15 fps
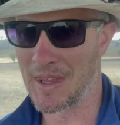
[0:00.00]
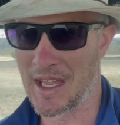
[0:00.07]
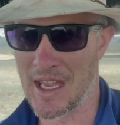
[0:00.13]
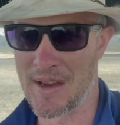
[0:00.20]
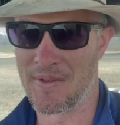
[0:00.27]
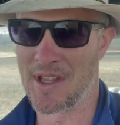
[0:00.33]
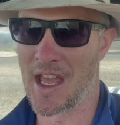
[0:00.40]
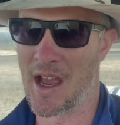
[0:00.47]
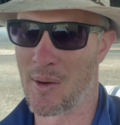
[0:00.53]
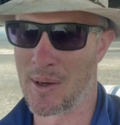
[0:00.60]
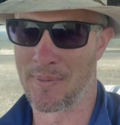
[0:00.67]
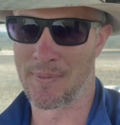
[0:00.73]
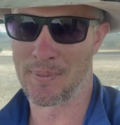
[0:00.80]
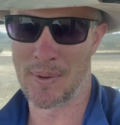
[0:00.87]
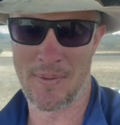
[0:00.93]
Even though
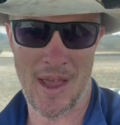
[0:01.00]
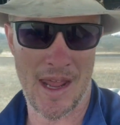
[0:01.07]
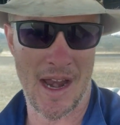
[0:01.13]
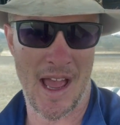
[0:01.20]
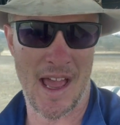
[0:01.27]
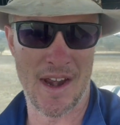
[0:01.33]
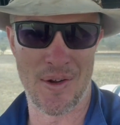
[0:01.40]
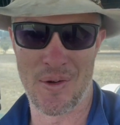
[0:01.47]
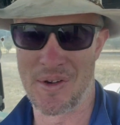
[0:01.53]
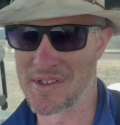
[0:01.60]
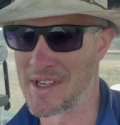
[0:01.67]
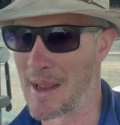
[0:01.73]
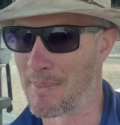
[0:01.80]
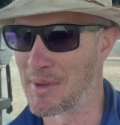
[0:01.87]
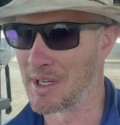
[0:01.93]
we've had 100 and
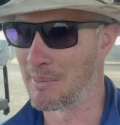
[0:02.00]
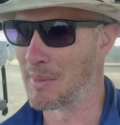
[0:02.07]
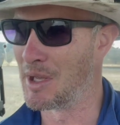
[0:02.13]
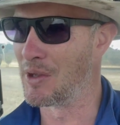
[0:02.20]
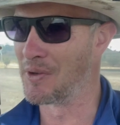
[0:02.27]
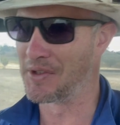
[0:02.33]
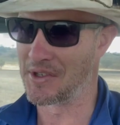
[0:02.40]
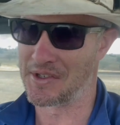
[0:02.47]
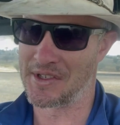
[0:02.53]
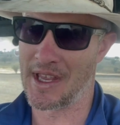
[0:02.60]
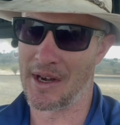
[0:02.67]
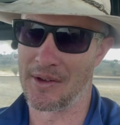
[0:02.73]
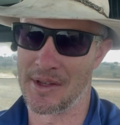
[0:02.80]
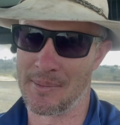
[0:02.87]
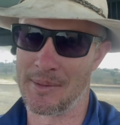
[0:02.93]
something mils and
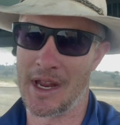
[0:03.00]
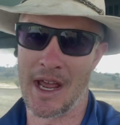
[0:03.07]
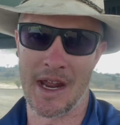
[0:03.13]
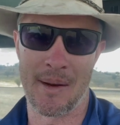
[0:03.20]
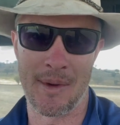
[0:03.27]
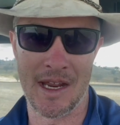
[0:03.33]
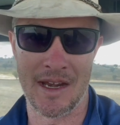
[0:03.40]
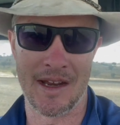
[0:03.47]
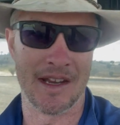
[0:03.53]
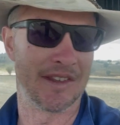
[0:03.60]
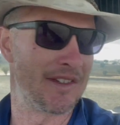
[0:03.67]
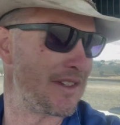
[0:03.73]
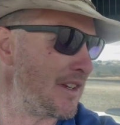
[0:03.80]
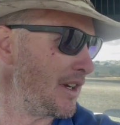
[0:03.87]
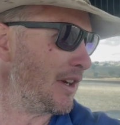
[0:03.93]
settled them down a bit, it's
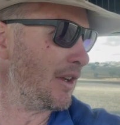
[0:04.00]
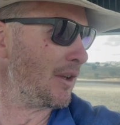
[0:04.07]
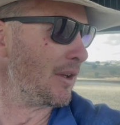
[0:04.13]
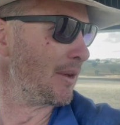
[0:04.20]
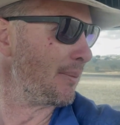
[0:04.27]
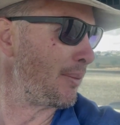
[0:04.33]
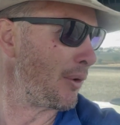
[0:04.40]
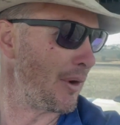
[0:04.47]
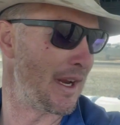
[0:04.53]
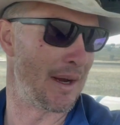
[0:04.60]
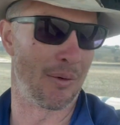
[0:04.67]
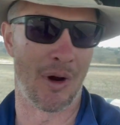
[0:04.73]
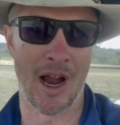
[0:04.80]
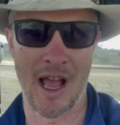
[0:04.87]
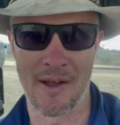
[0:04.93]
still pretty
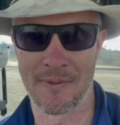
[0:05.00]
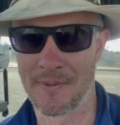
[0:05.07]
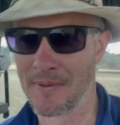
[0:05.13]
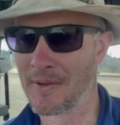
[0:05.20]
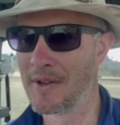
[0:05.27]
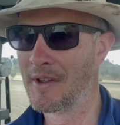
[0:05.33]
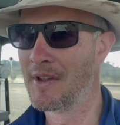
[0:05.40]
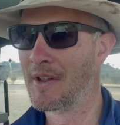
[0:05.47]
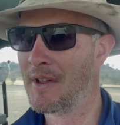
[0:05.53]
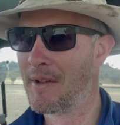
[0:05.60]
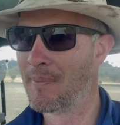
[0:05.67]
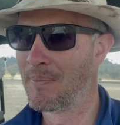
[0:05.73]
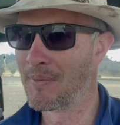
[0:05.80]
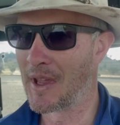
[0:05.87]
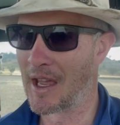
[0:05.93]
rough.
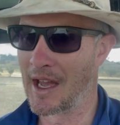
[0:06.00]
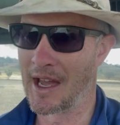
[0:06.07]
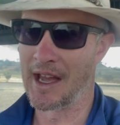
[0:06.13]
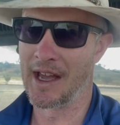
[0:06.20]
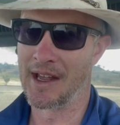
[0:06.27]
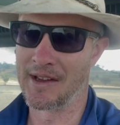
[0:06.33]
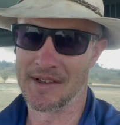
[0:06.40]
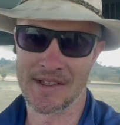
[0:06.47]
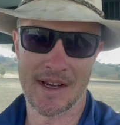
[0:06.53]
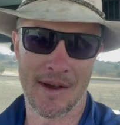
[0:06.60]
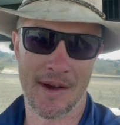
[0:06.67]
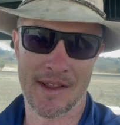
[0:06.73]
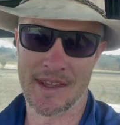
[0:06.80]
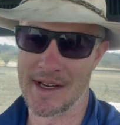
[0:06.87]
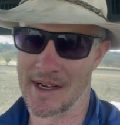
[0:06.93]
So
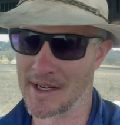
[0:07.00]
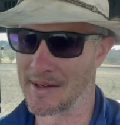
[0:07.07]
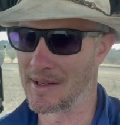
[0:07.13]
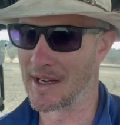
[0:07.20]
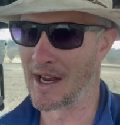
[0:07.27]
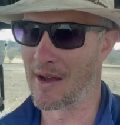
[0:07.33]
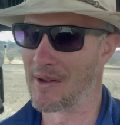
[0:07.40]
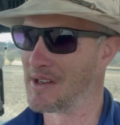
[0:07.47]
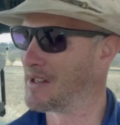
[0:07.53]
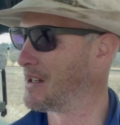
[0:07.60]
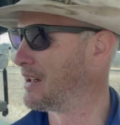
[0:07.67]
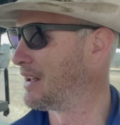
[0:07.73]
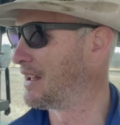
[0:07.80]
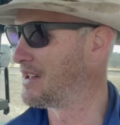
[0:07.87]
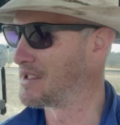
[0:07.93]
I think, you know, until
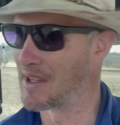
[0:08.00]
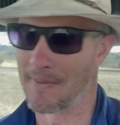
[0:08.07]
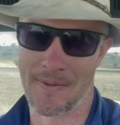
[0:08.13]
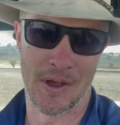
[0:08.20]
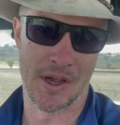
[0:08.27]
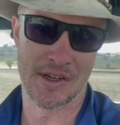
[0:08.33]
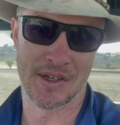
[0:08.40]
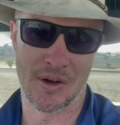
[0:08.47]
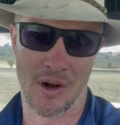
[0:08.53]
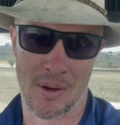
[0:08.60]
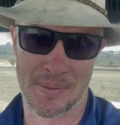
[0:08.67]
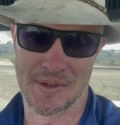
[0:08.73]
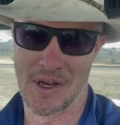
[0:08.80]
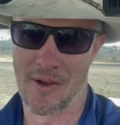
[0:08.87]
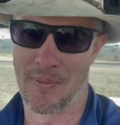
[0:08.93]
at least the first
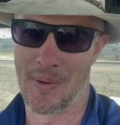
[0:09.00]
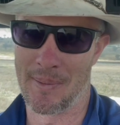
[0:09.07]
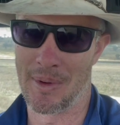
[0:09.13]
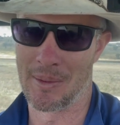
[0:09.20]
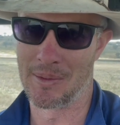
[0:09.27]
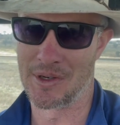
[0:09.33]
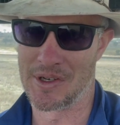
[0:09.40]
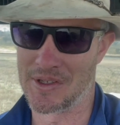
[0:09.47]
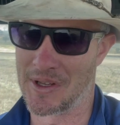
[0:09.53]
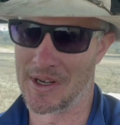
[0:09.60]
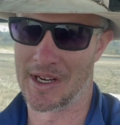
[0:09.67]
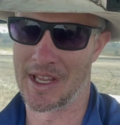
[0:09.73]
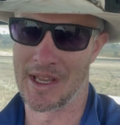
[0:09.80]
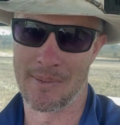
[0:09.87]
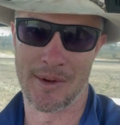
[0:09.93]
crop's off, we're probably just going
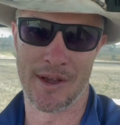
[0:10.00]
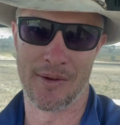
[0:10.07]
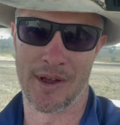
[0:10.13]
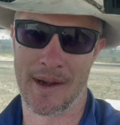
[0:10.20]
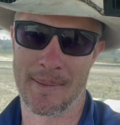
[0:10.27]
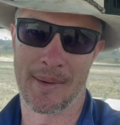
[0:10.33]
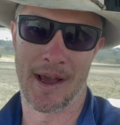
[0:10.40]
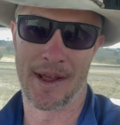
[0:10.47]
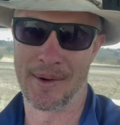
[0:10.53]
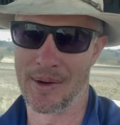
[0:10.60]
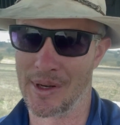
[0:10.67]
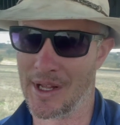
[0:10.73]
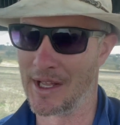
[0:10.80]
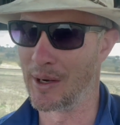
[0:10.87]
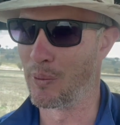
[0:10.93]
to keep doing
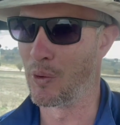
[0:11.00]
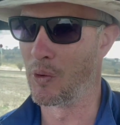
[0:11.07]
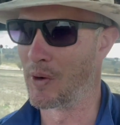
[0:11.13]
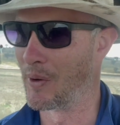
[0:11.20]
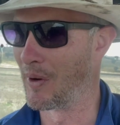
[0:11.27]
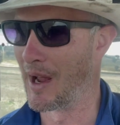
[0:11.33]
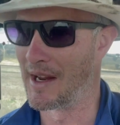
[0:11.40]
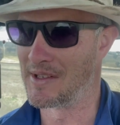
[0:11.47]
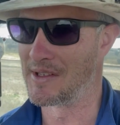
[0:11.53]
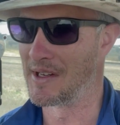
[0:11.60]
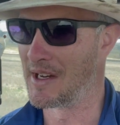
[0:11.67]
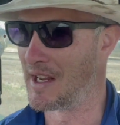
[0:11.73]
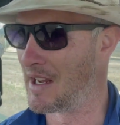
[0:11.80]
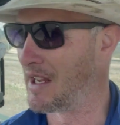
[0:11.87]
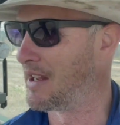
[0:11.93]
100 litre water rates in
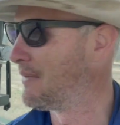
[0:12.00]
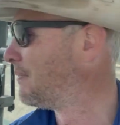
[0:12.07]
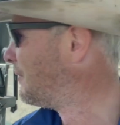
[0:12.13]
here.